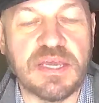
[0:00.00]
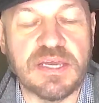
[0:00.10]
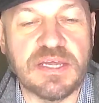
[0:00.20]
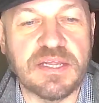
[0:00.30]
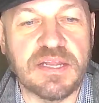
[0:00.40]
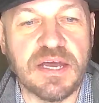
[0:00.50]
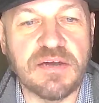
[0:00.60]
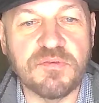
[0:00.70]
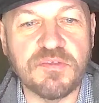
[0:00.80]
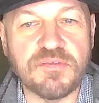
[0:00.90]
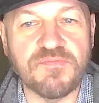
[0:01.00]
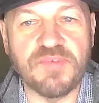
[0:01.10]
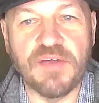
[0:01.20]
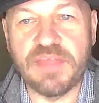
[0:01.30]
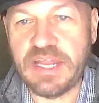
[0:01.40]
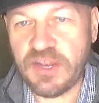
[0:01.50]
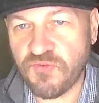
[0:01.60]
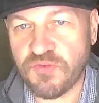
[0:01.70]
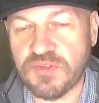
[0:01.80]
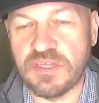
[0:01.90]
and I always found that
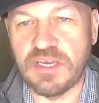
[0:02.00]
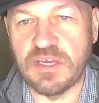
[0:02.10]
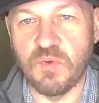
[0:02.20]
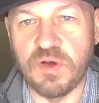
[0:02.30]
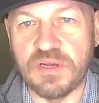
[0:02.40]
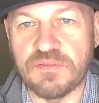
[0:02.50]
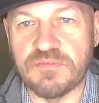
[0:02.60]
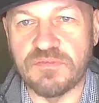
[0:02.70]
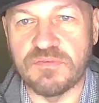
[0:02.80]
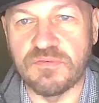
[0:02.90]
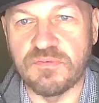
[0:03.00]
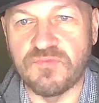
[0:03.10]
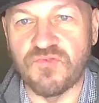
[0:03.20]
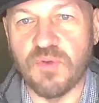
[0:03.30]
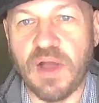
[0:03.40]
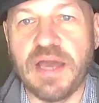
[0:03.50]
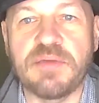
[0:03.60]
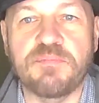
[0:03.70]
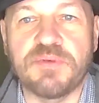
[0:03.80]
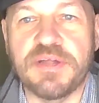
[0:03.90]
interesting and wanted to try it,
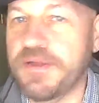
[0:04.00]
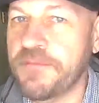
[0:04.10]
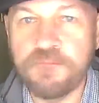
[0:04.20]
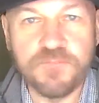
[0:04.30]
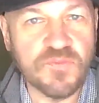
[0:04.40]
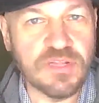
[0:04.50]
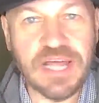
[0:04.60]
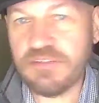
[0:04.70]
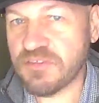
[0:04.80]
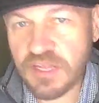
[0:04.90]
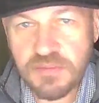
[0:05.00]
but there's a lot of stigma